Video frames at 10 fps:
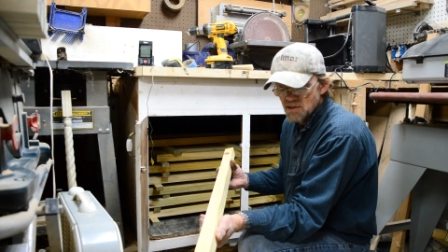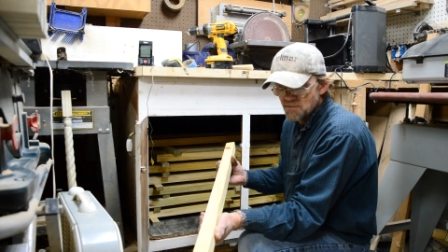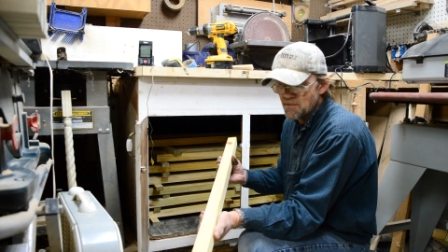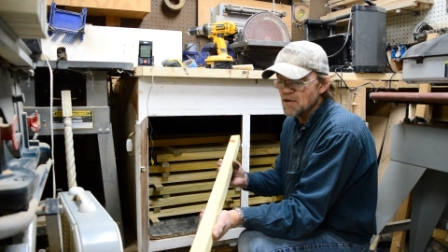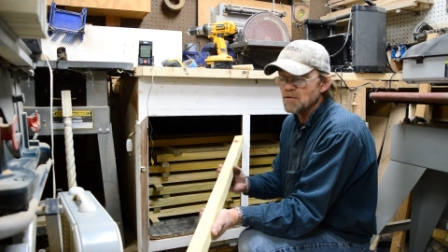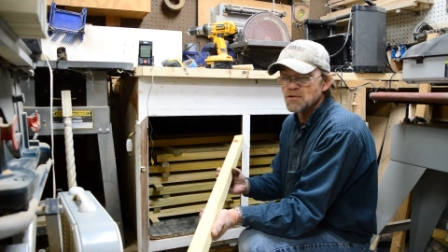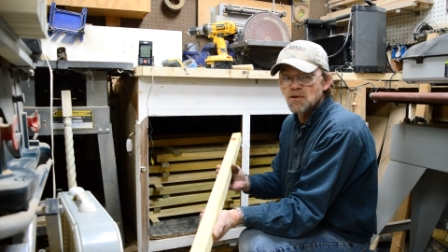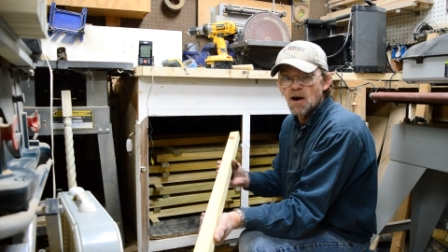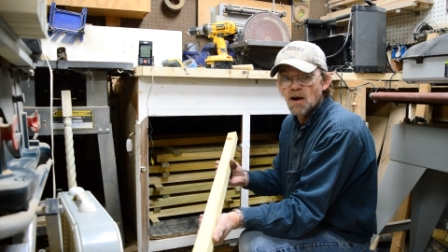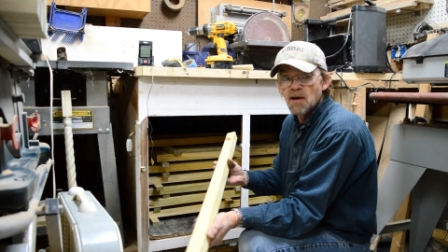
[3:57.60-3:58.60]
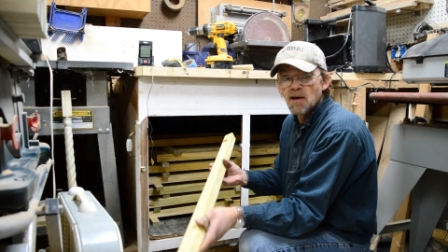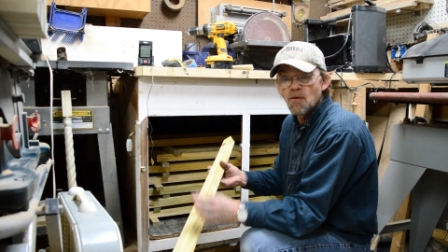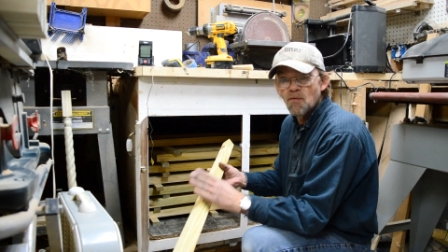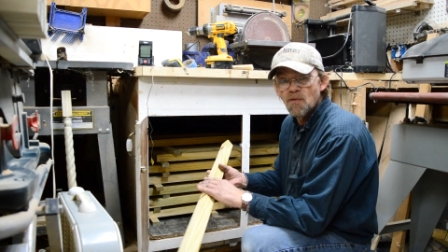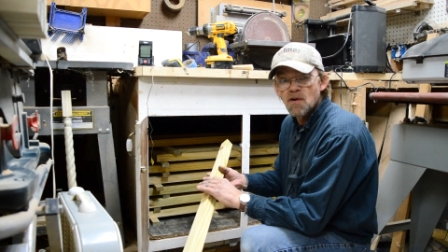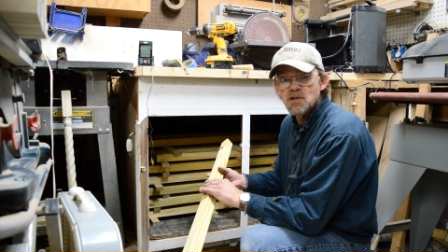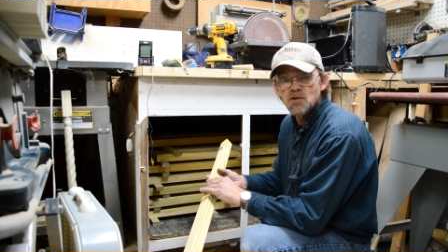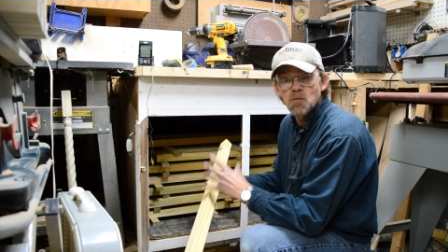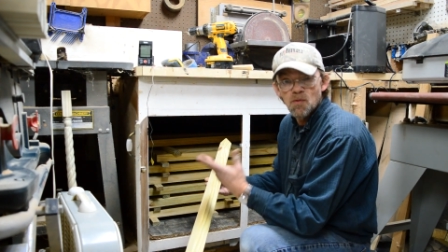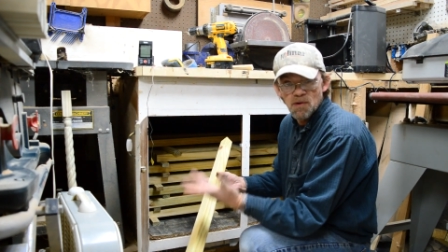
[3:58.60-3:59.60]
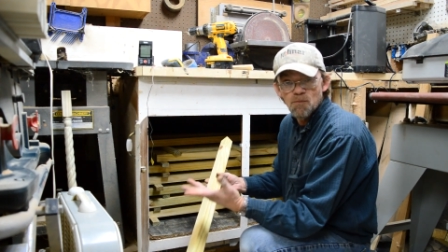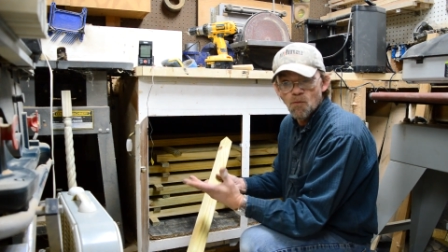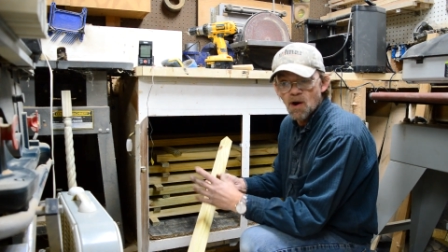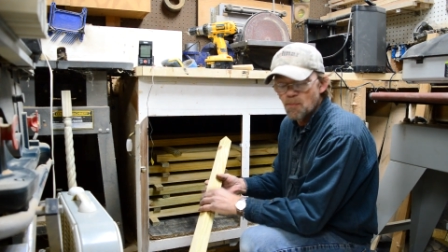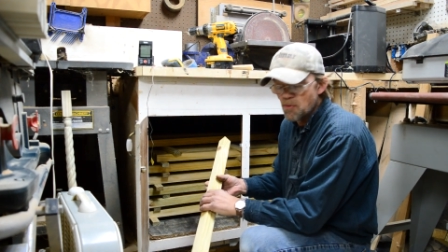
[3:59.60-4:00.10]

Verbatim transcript: This feels dry versus what I